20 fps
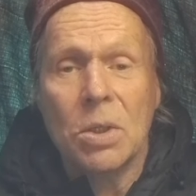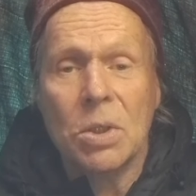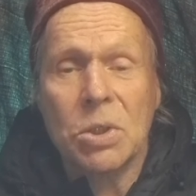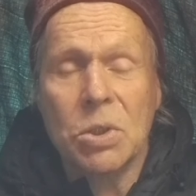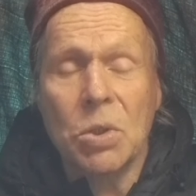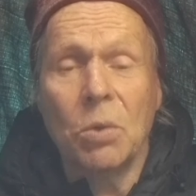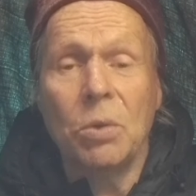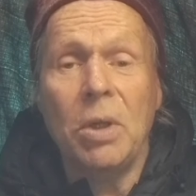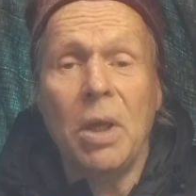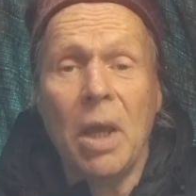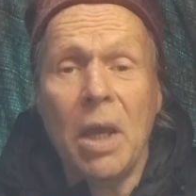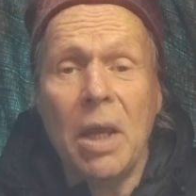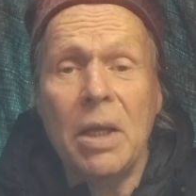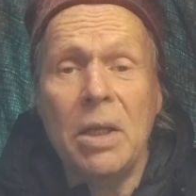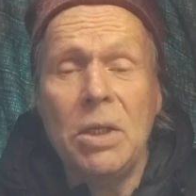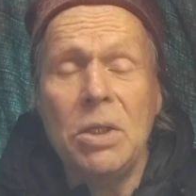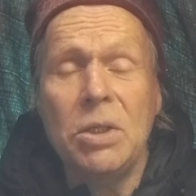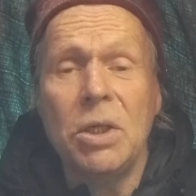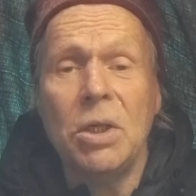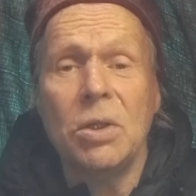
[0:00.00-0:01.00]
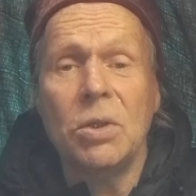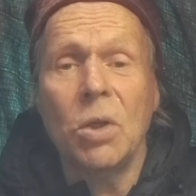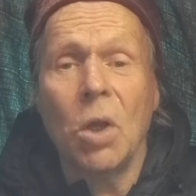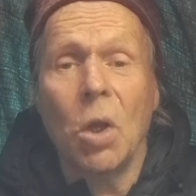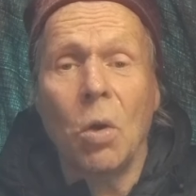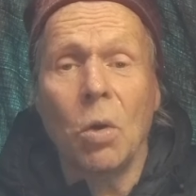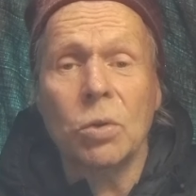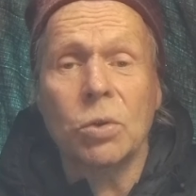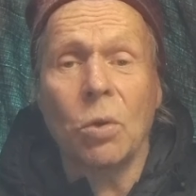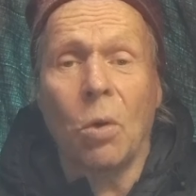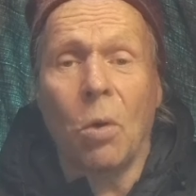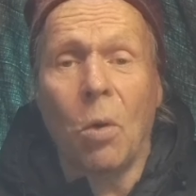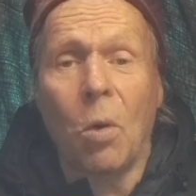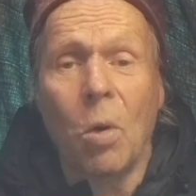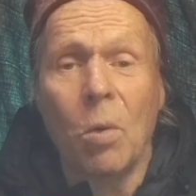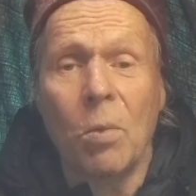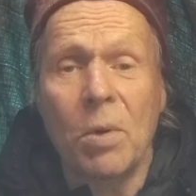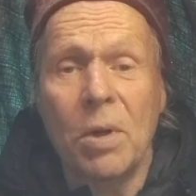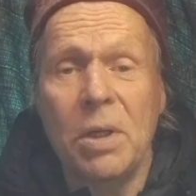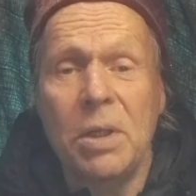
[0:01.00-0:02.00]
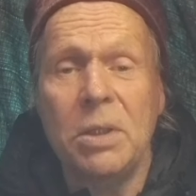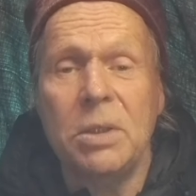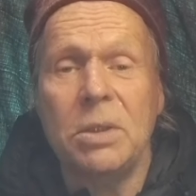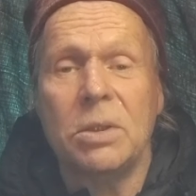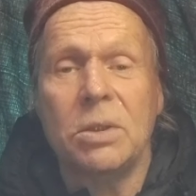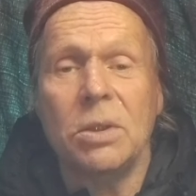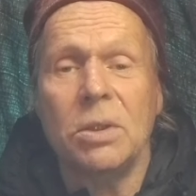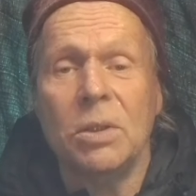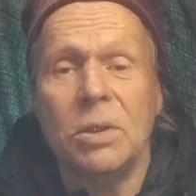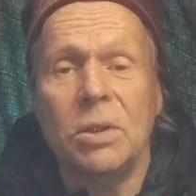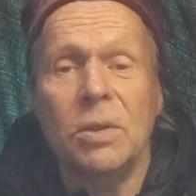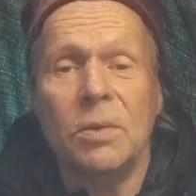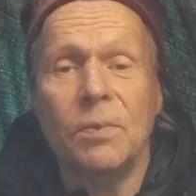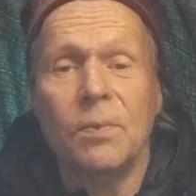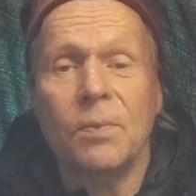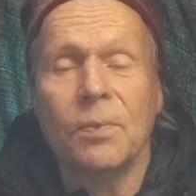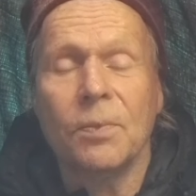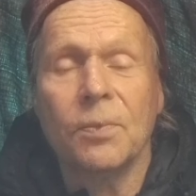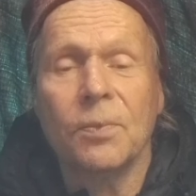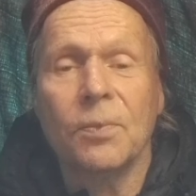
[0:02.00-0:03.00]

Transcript: So the engine got overheated.